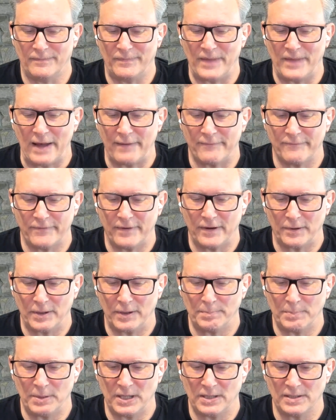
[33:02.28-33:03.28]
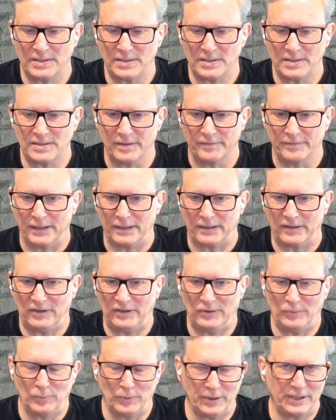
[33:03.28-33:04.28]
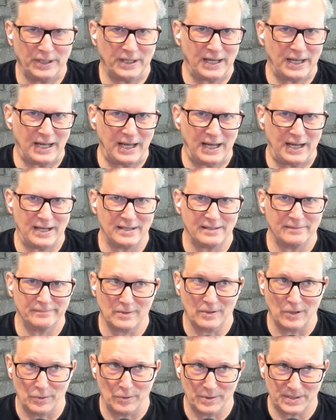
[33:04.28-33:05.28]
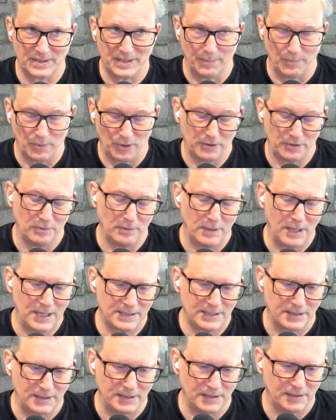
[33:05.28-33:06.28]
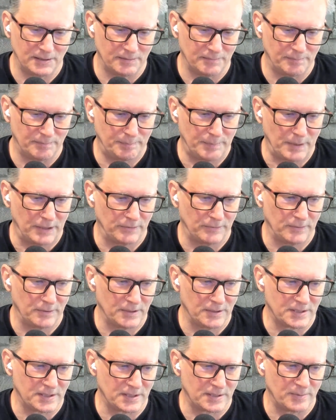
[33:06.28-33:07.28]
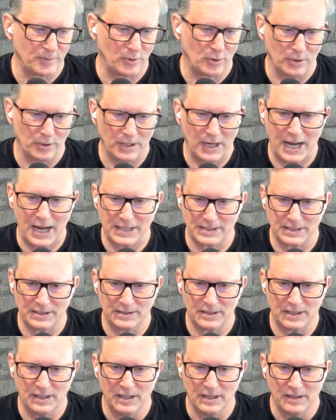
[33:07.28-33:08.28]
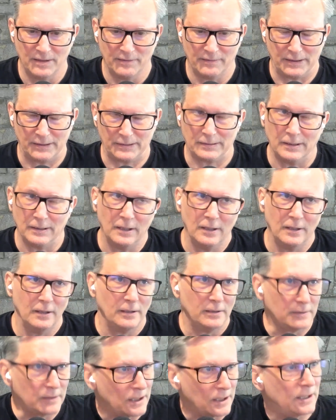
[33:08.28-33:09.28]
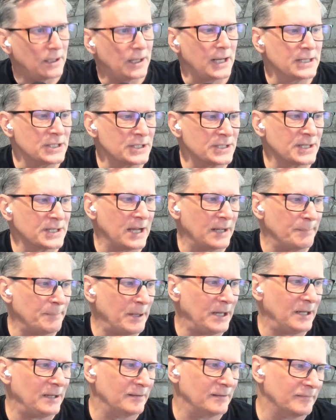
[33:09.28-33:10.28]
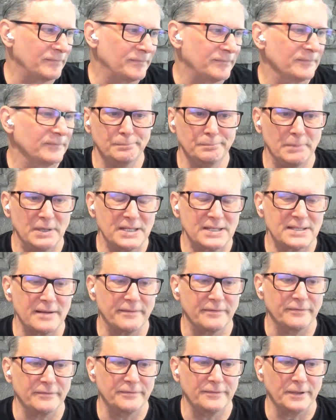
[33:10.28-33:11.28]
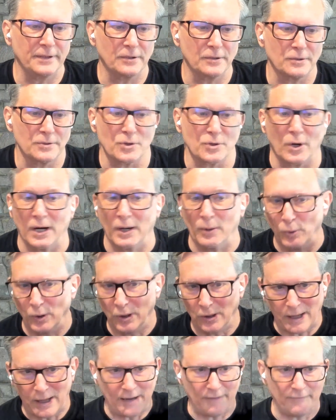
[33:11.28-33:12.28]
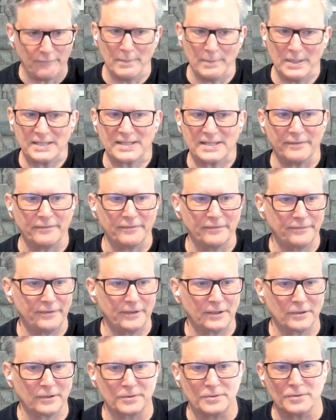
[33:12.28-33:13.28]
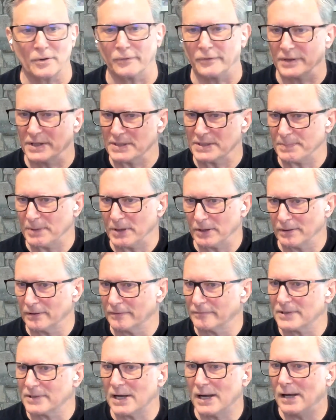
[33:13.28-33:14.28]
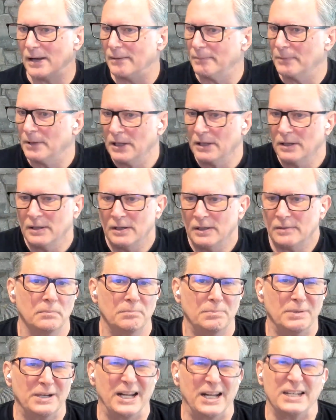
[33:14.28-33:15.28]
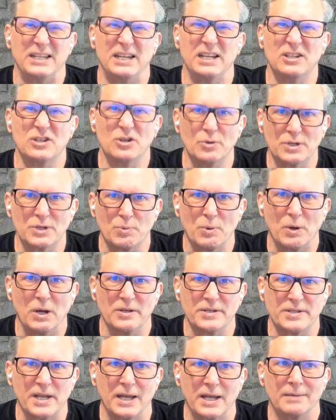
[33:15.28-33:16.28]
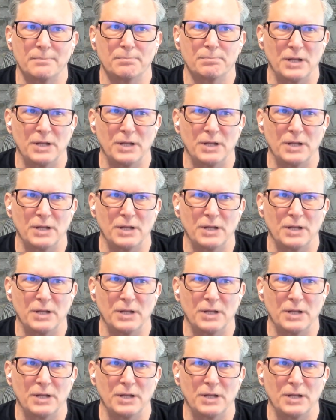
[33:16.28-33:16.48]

that very piece of like you really can't go to someone who hasn't been through this or hasn't like god i just got paid mid seven figures or i will have mid seven figures over this period of time but i didn't do as well as i